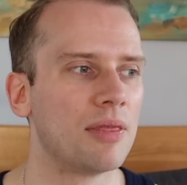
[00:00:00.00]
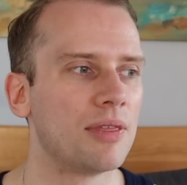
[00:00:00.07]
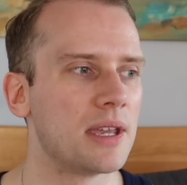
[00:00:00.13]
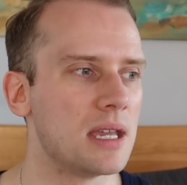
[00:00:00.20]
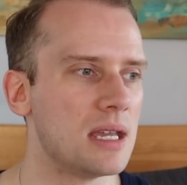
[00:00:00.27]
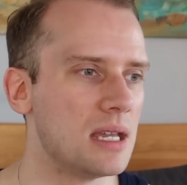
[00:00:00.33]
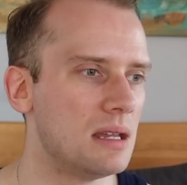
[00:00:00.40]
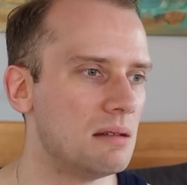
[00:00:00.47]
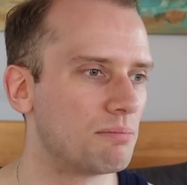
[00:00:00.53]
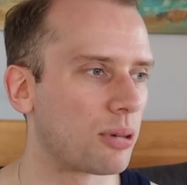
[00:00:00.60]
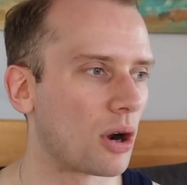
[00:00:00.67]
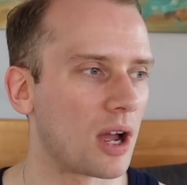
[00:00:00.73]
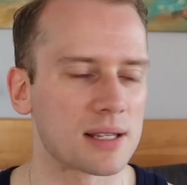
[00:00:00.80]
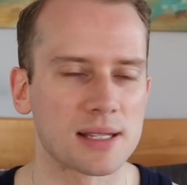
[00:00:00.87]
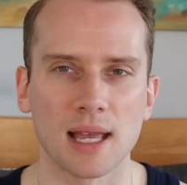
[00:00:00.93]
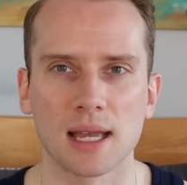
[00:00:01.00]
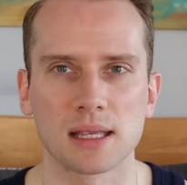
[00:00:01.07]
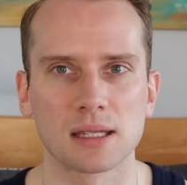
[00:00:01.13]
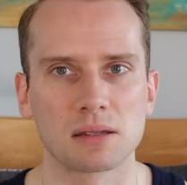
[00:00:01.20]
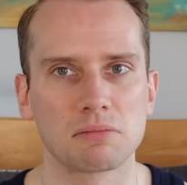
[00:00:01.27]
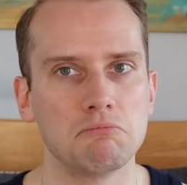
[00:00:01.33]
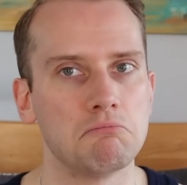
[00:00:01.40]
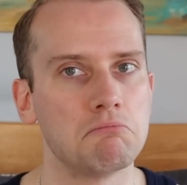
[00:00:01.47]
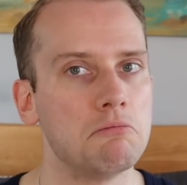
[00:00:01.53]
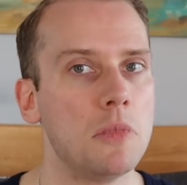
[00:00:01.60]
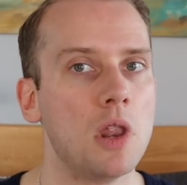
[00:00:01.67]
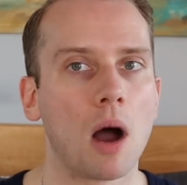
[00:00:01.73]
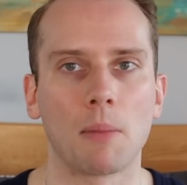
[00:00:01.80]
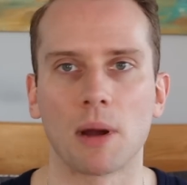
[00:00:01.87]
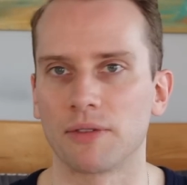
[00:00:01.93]
The process,
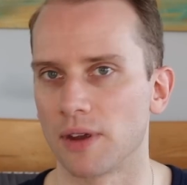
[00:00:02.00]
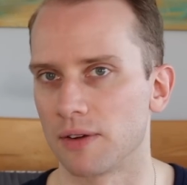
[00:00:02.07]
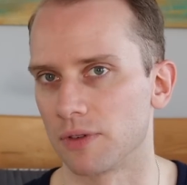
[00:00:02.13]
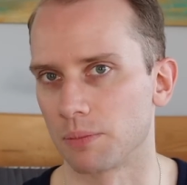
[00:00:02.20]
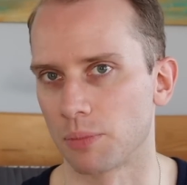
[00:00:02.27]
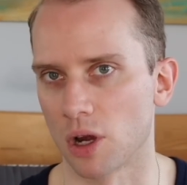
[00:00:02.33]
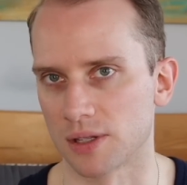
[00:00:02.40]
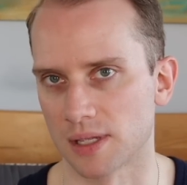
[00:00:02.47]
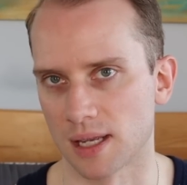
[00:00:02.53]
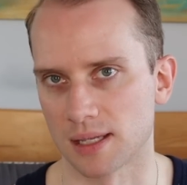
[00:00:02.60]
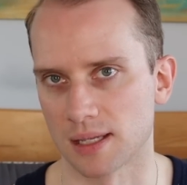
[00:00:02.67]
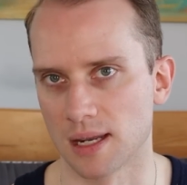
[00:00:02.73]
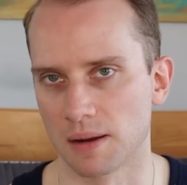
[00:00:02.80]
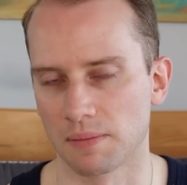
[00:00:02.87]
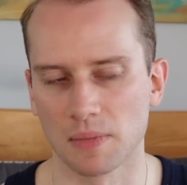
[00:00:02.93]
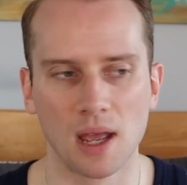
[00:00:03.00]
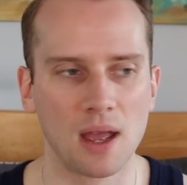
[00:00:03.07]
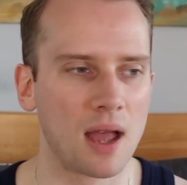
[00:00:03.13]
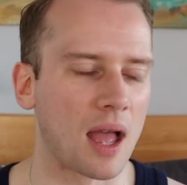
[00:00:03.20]
not my favorite process knit.